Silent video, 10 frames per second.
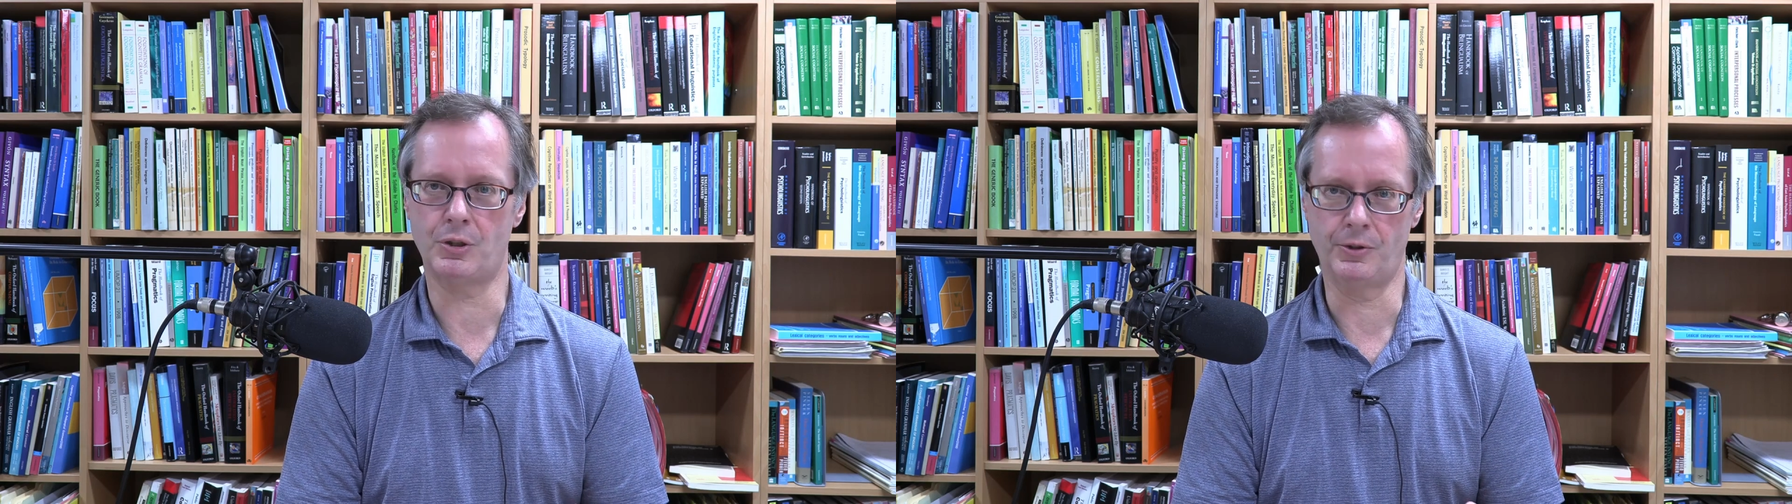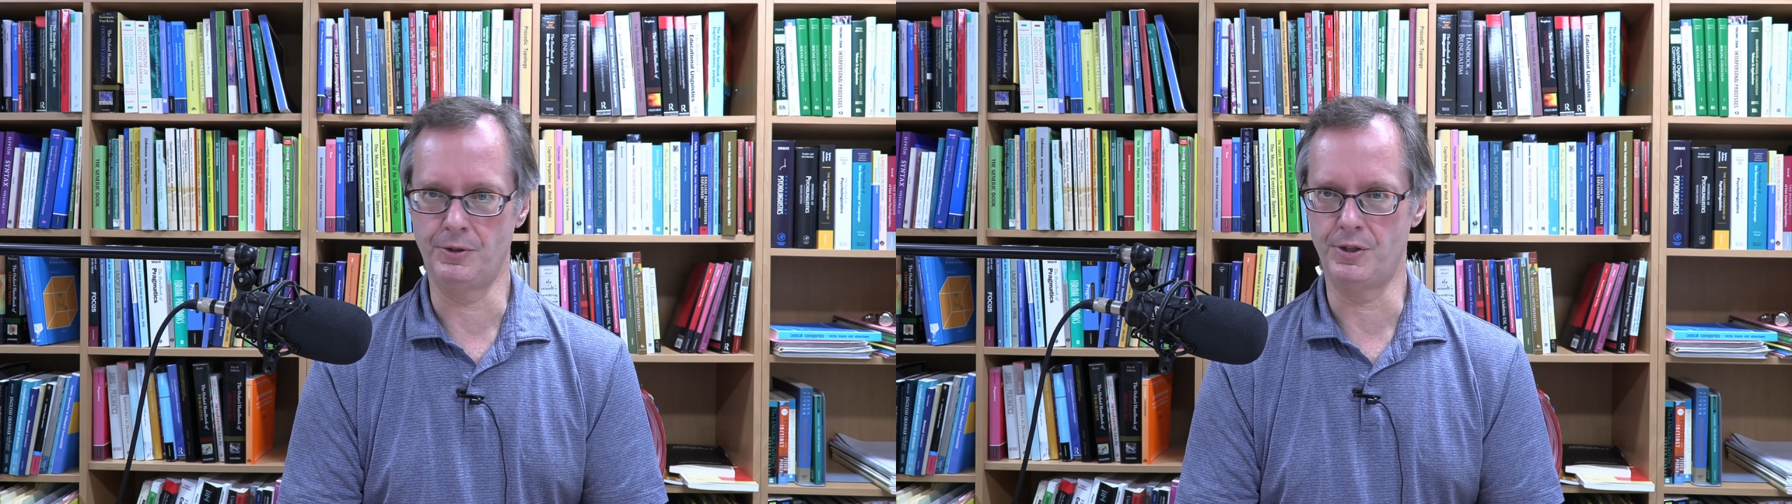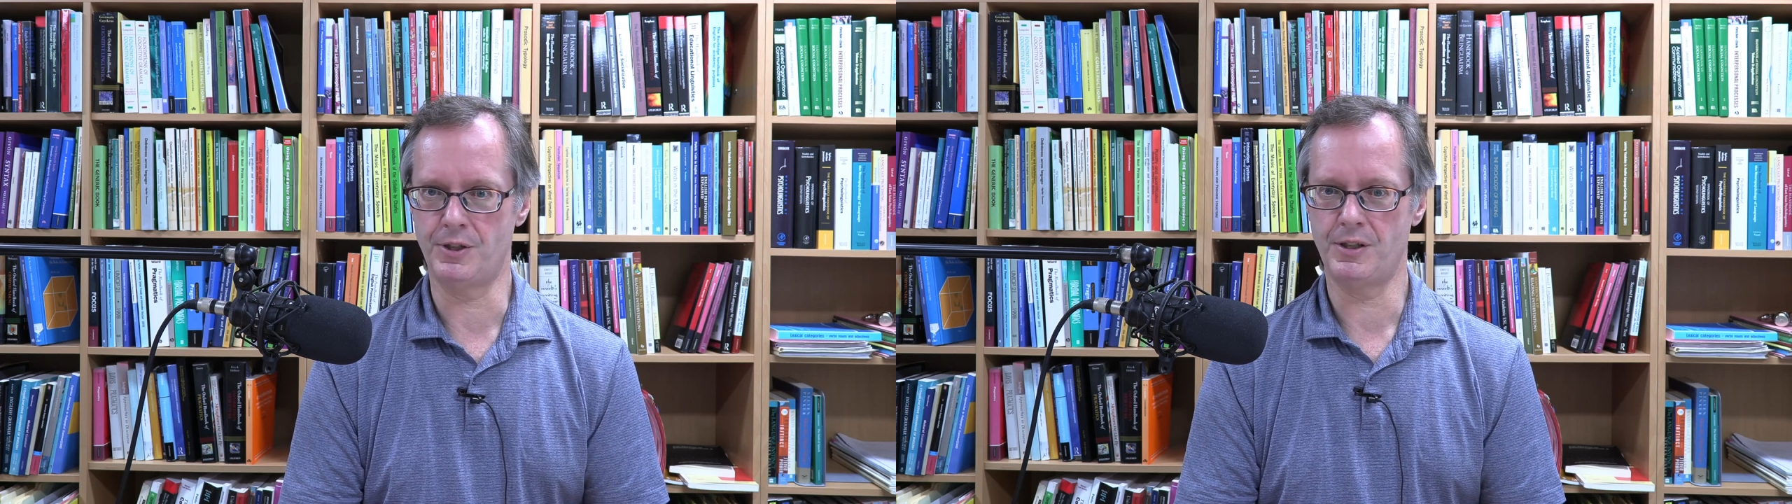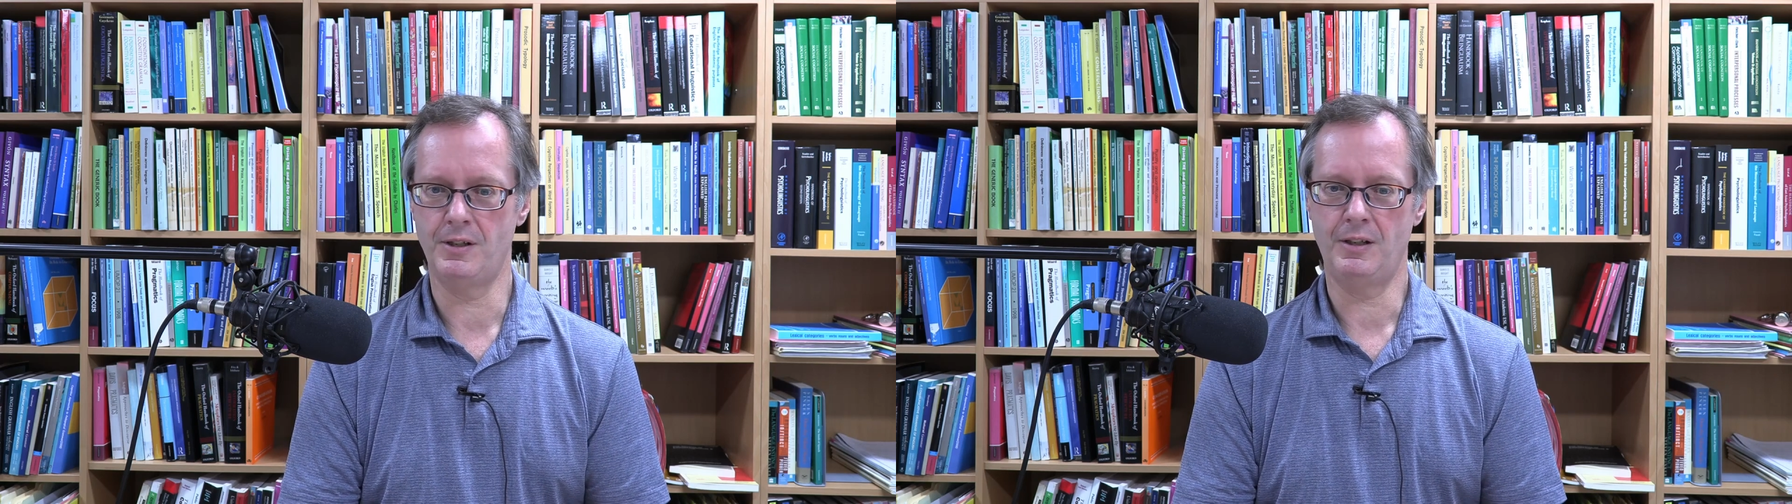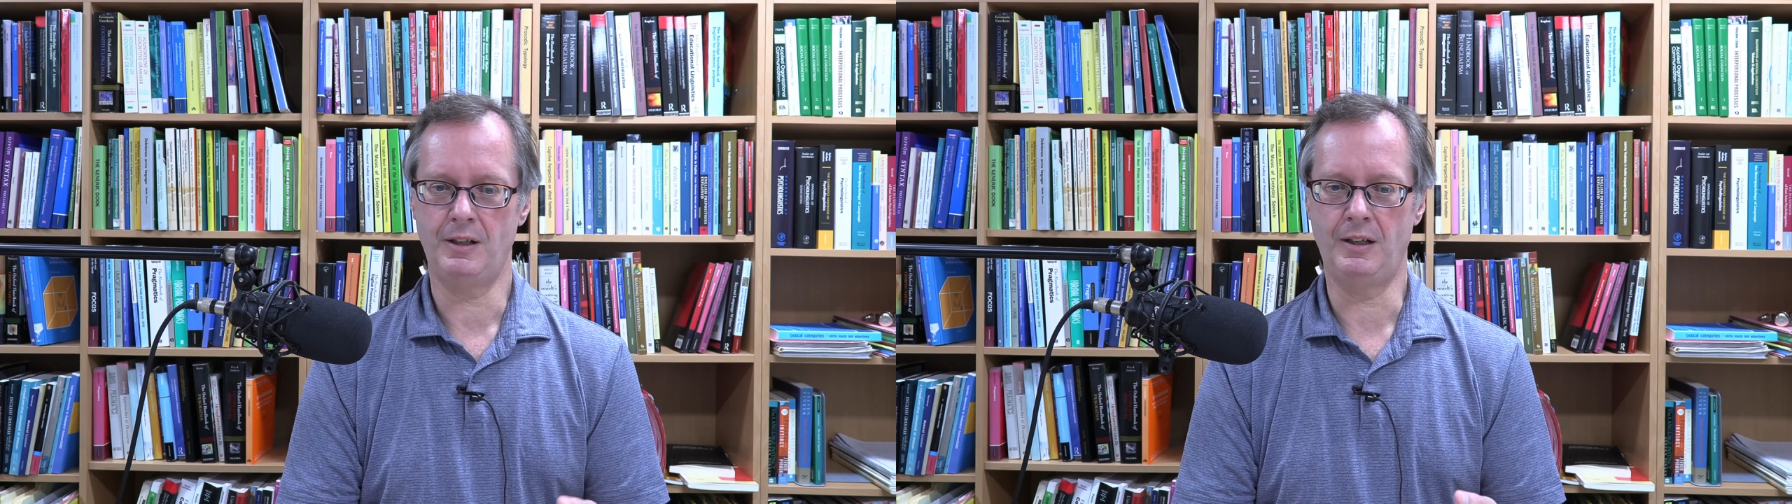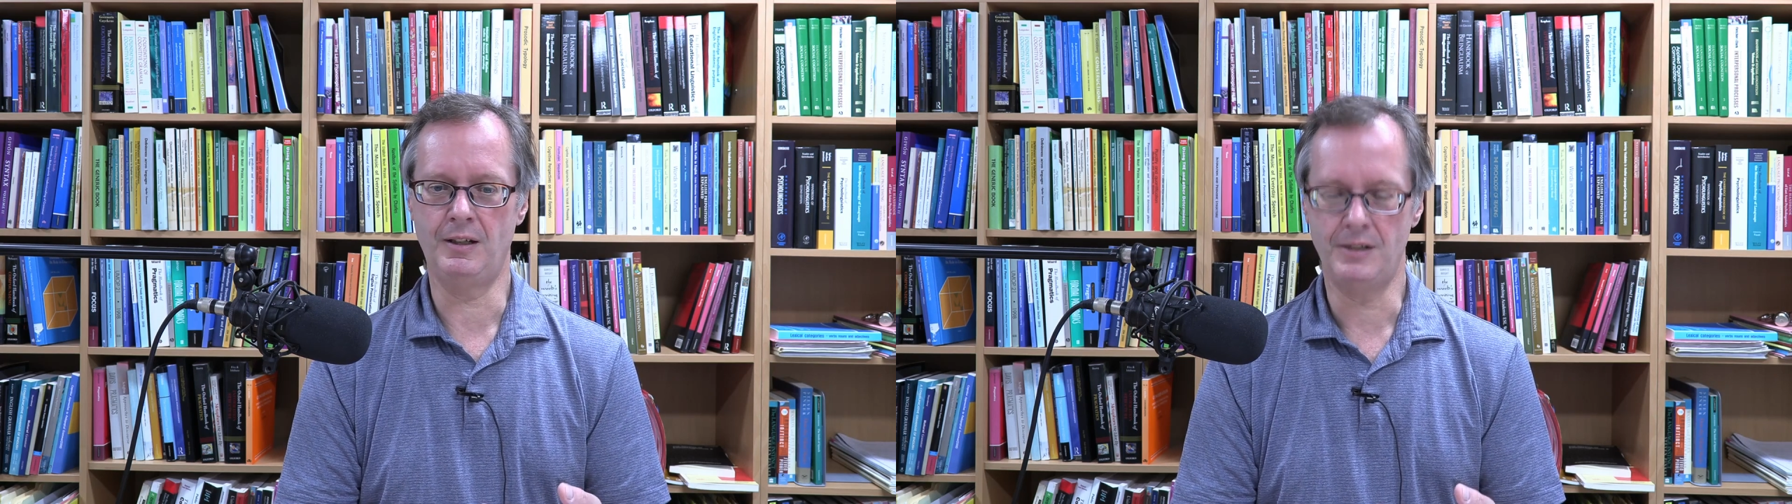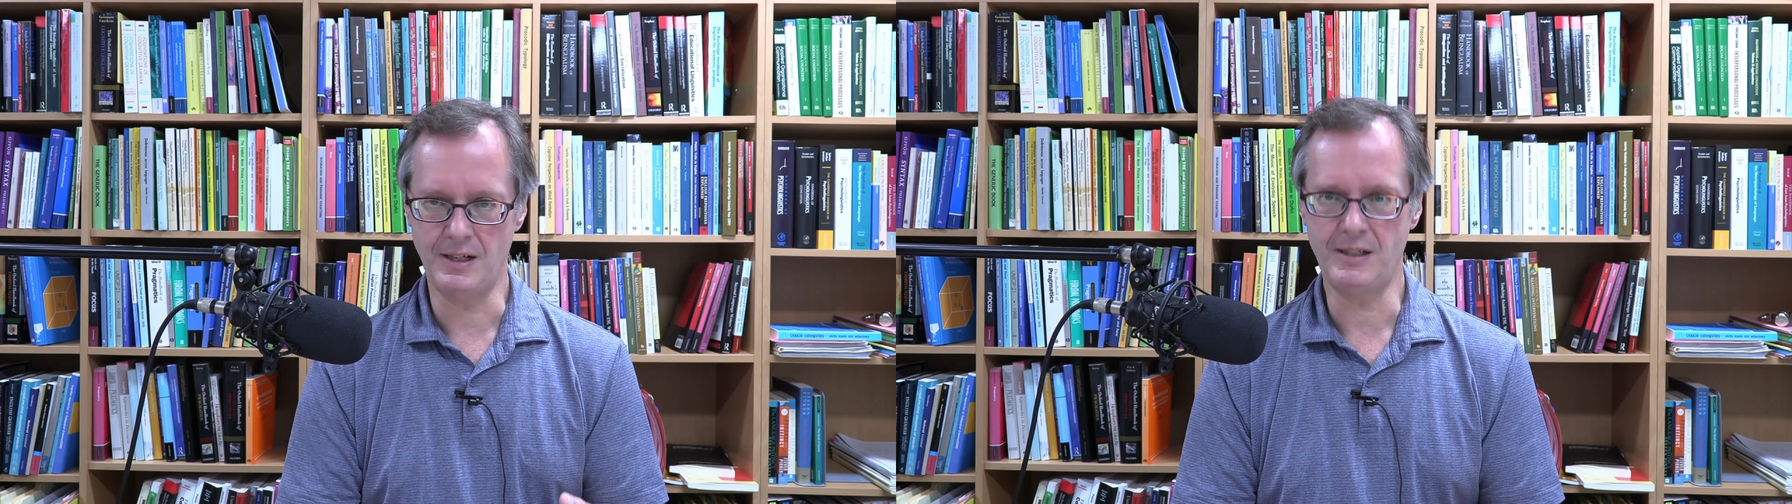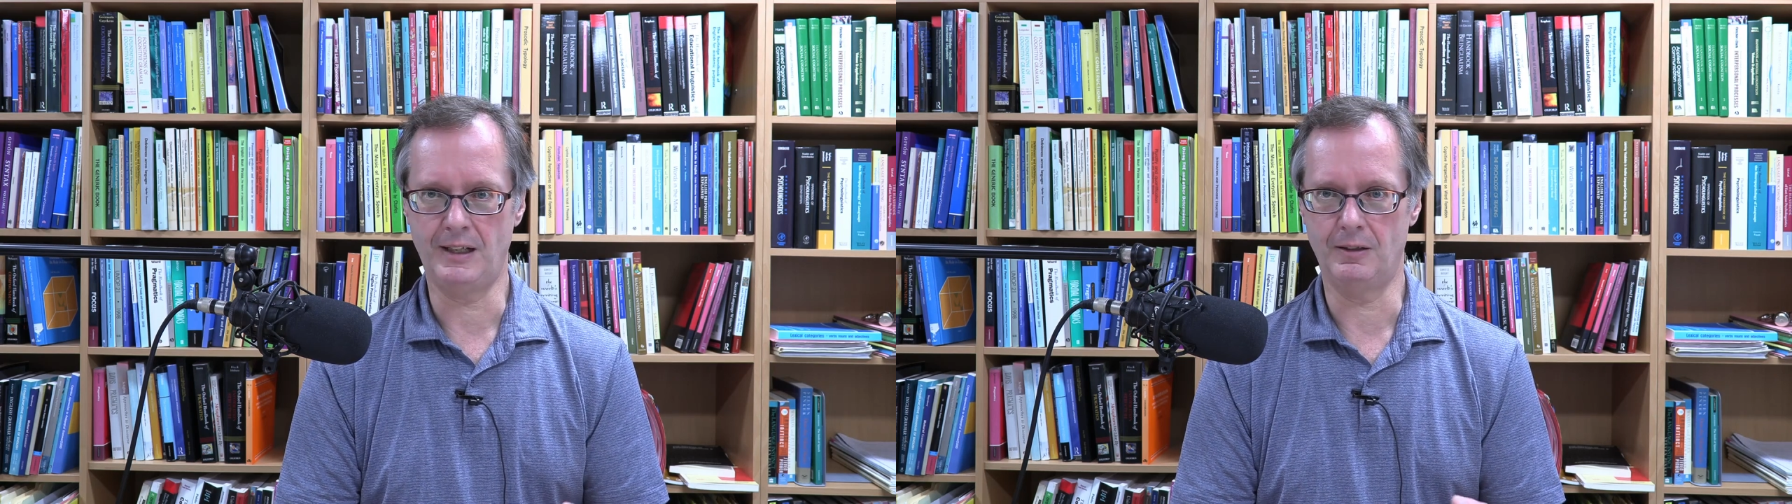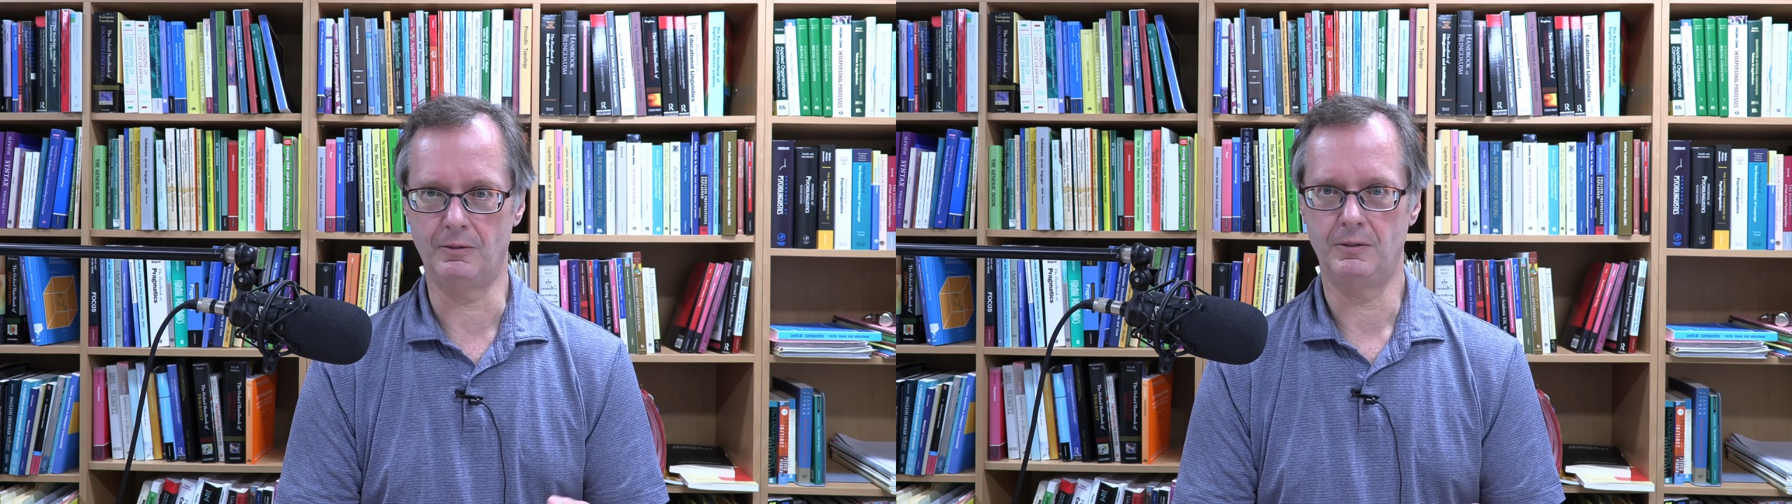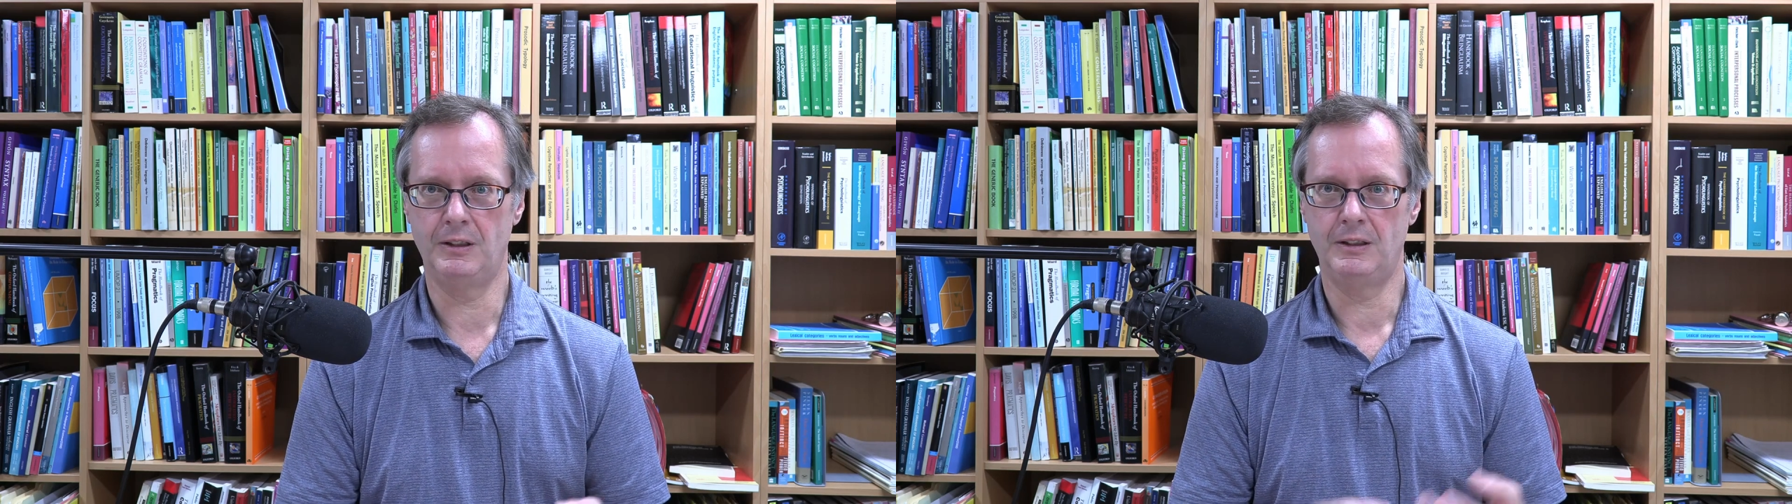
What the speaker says: learners in detail,